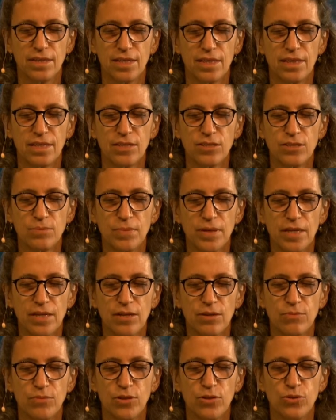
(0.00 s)
Let this
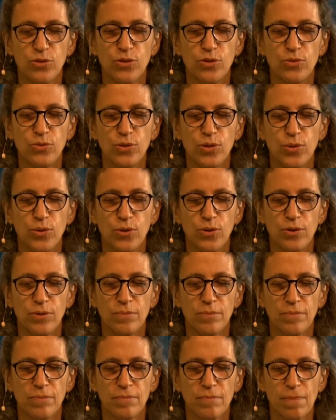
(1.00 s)
become your new
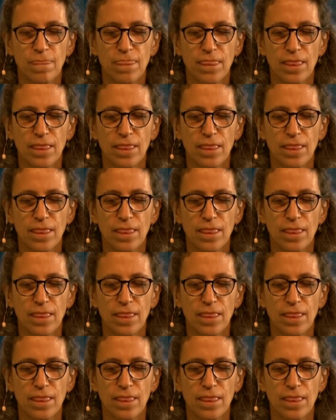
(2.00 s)
norm.